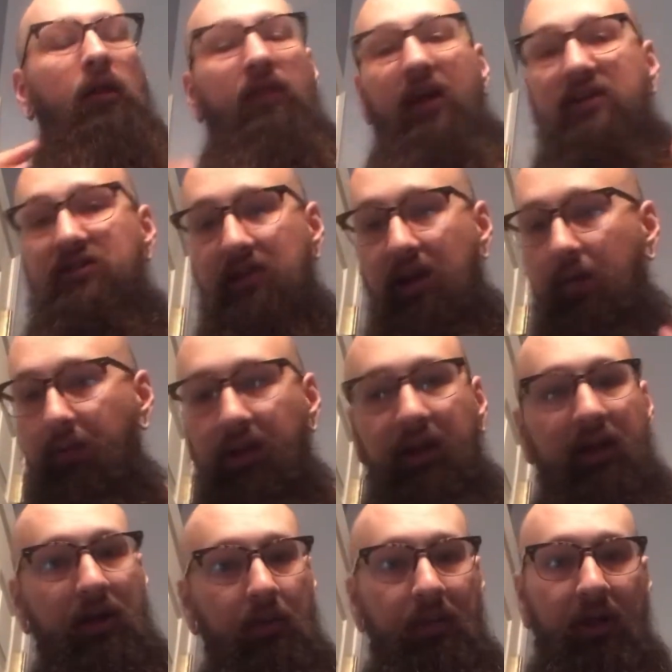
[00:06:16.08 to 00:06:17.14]
that's not really
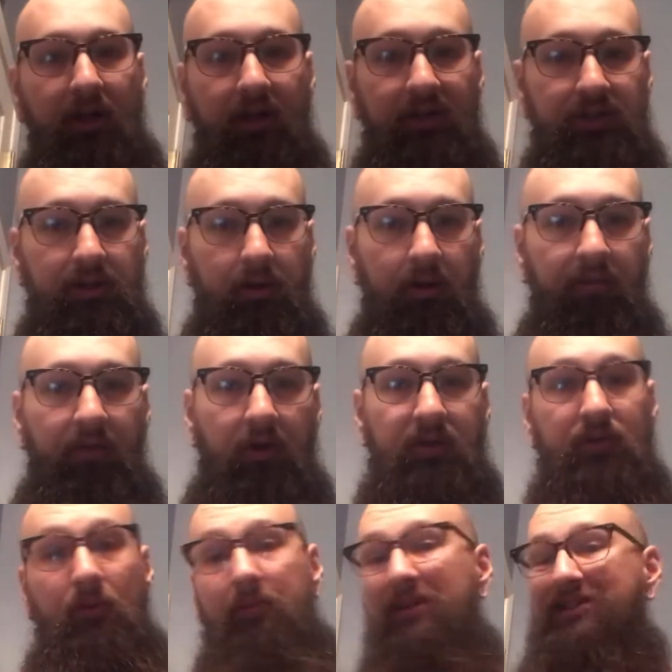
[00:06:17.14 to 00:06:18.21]
going to be a concern of
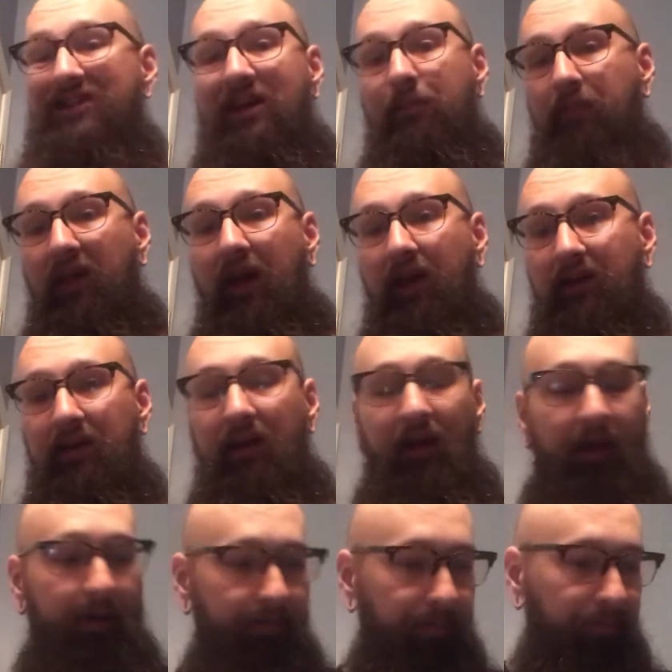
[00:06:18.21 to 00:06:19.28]
yours, so I'm going to skip that
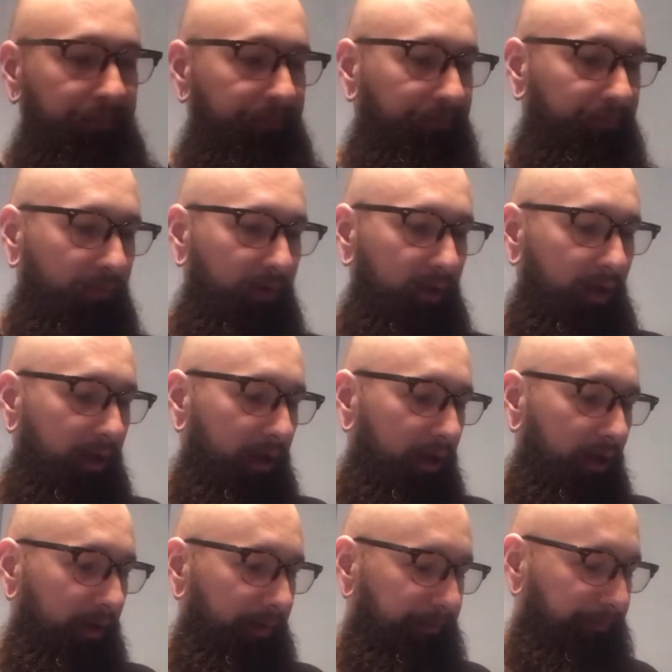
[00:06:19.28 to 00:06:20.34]
today.
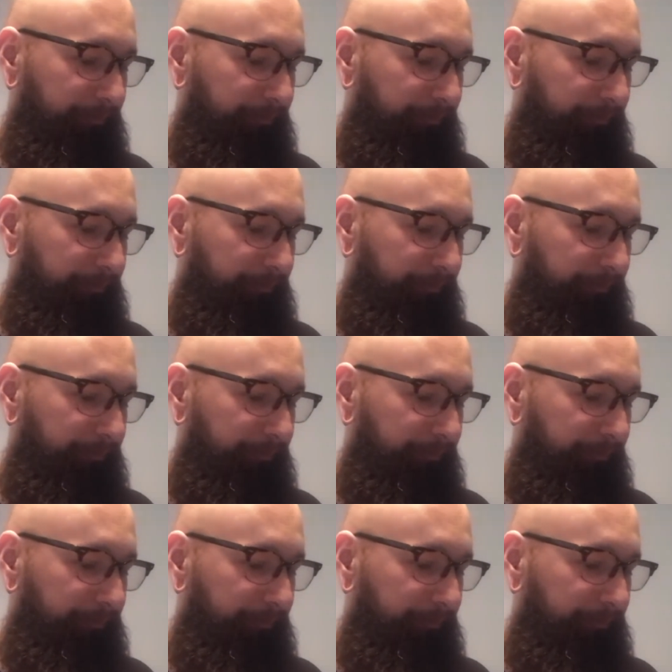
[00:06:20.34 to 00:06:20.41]
Let